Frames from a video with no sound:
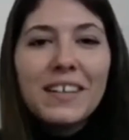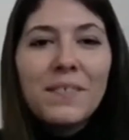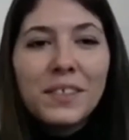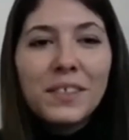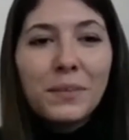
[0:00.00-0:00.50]

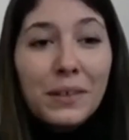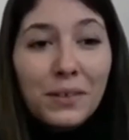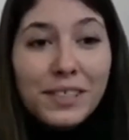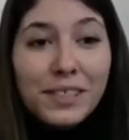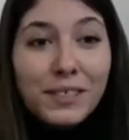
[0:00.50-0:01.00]
doing
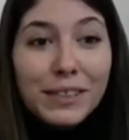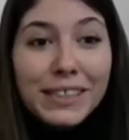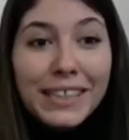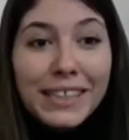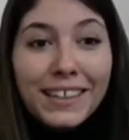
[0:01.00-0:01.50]
lots of
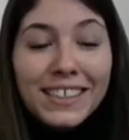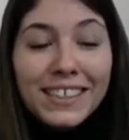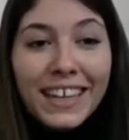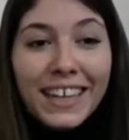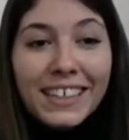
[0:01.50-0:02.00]
ridiculous
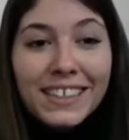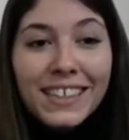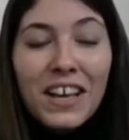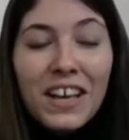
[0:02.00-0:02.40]
things.